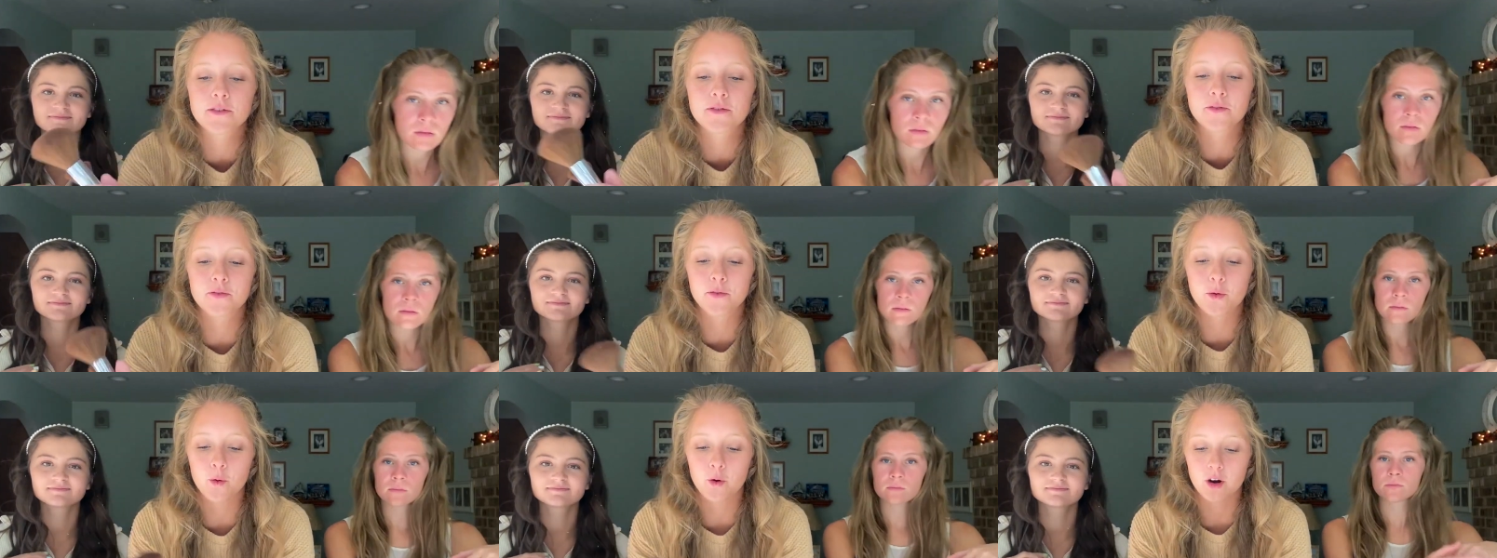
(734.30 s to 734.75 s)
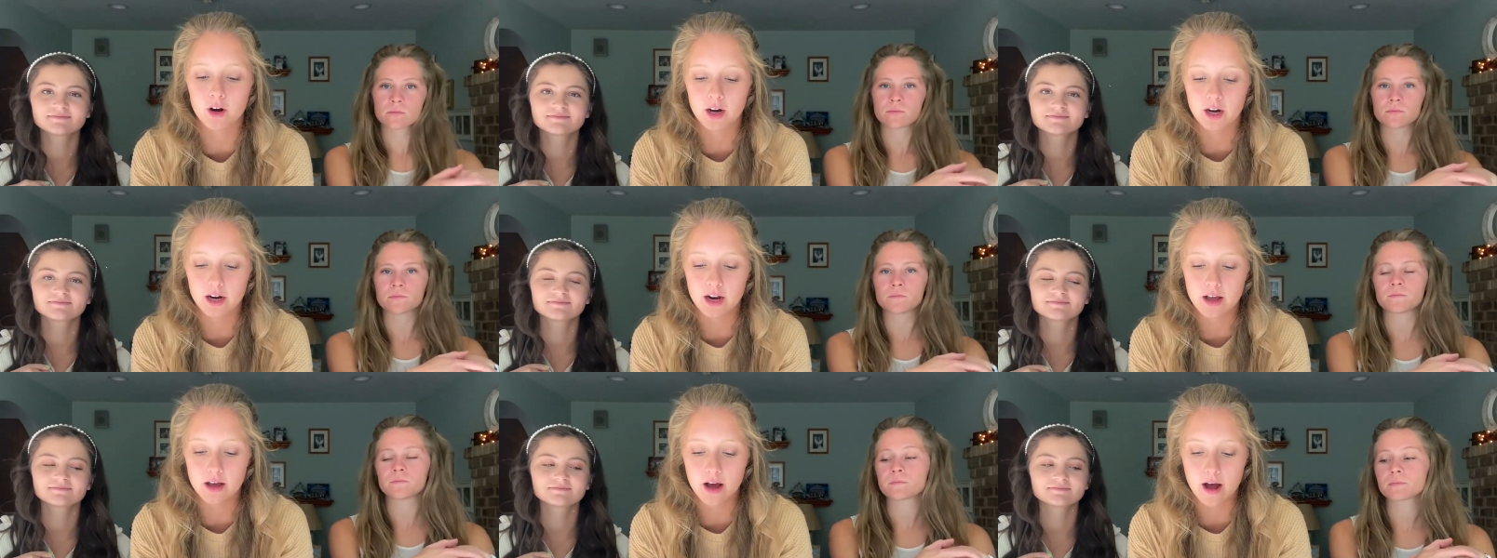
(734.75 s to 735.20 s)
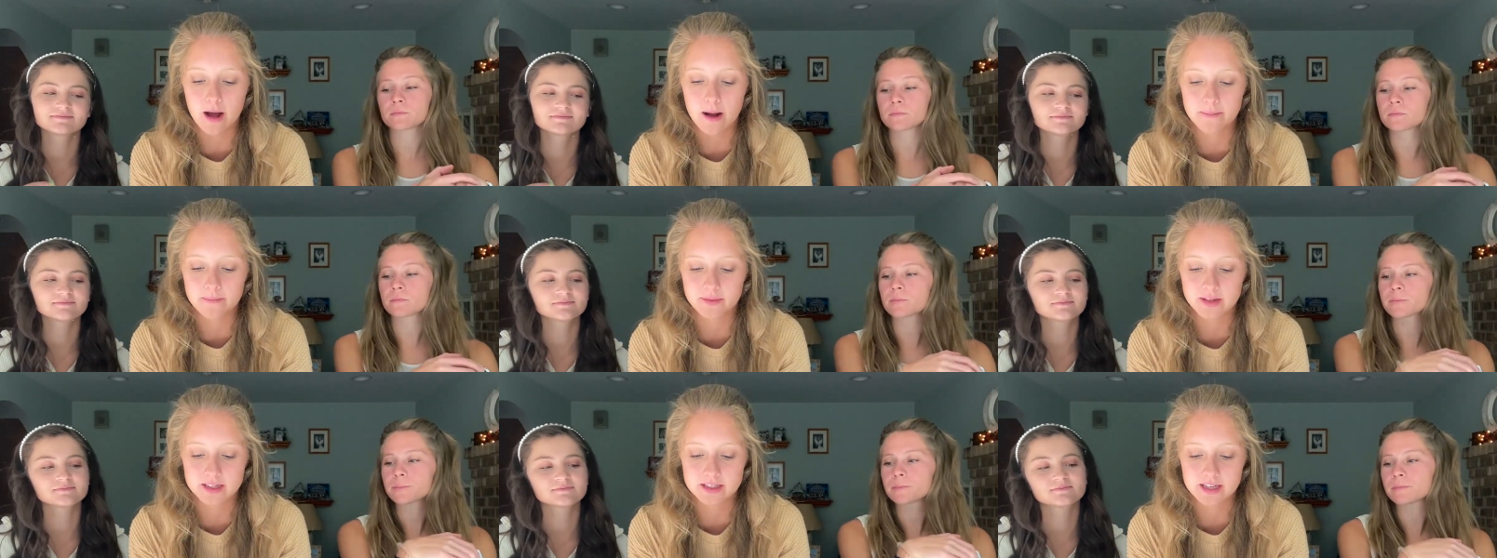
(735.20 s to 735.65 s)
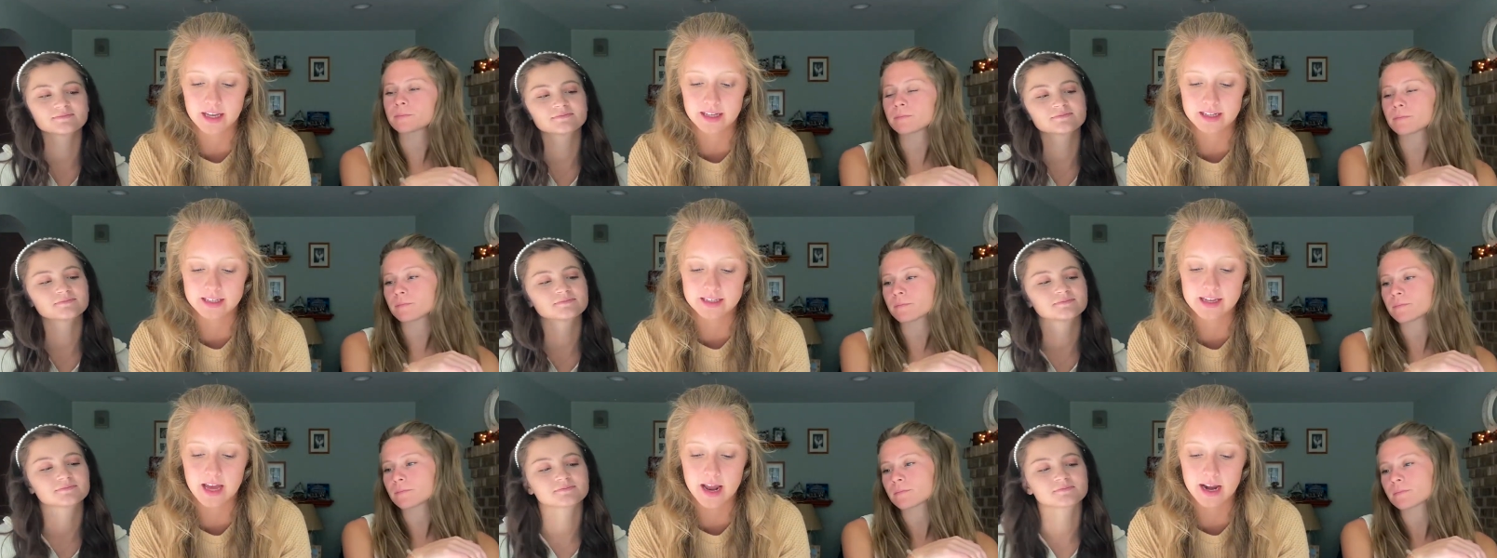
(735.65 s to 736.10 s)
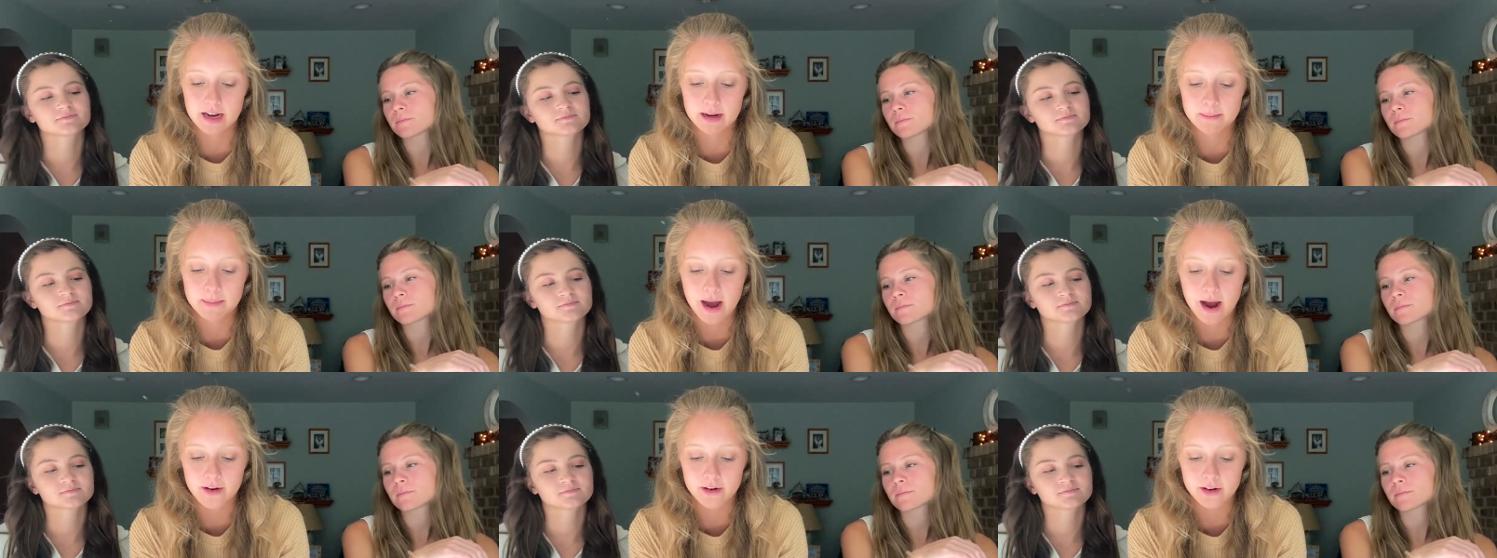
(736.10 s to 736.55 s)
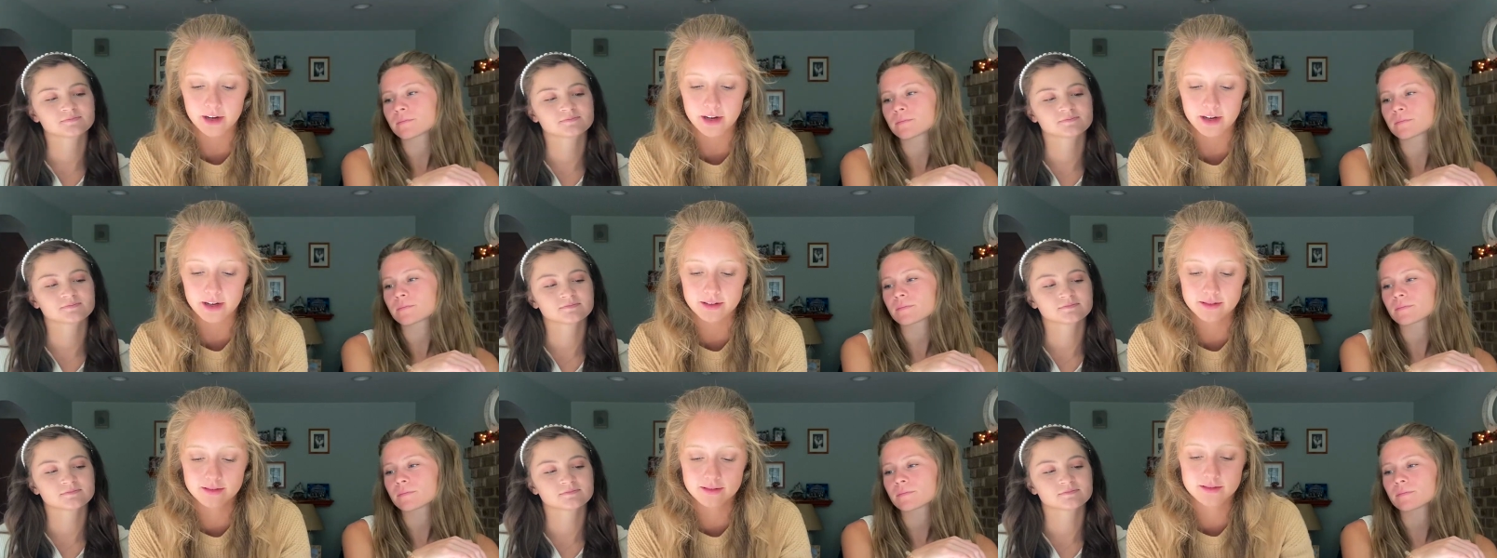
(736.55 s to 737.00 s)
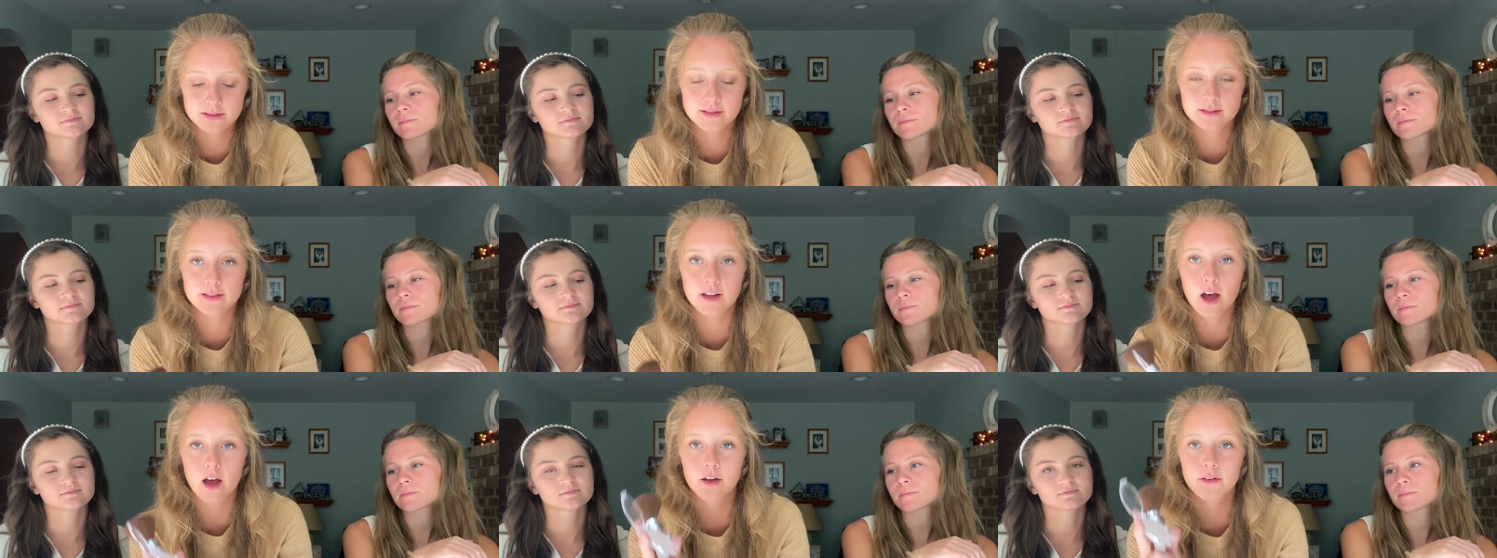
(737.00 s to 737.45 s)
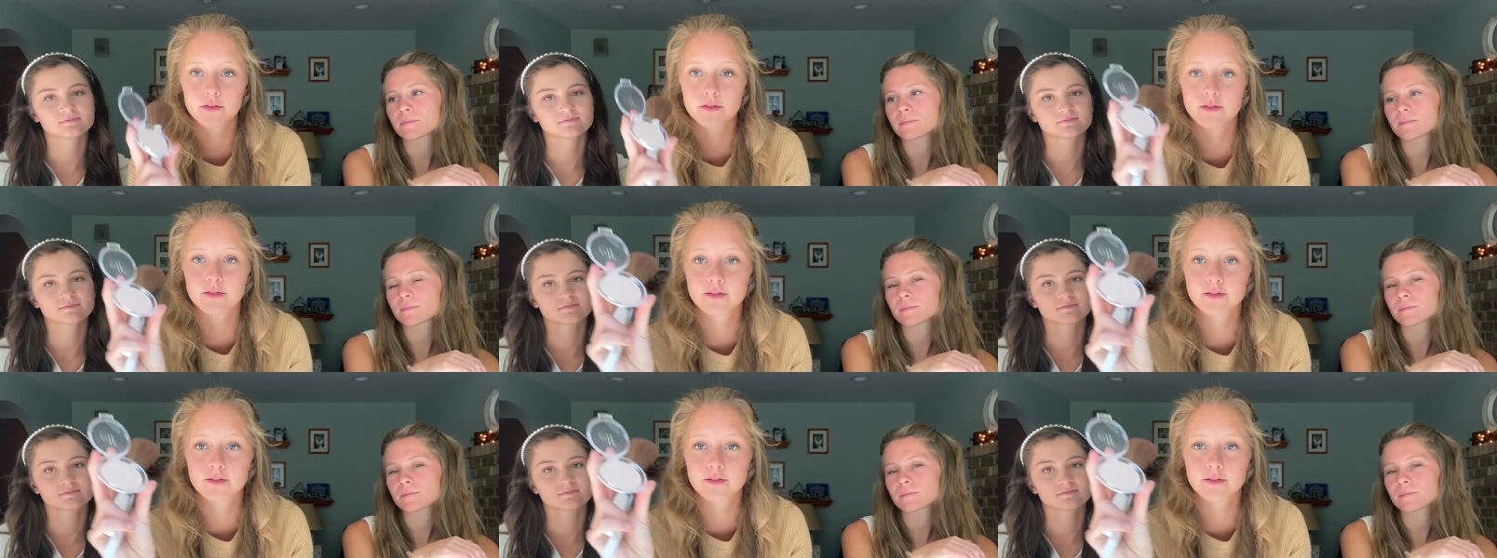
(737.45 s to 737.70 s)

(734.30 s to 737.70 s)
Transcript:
Speaker 1: for um, this like setting powder stuff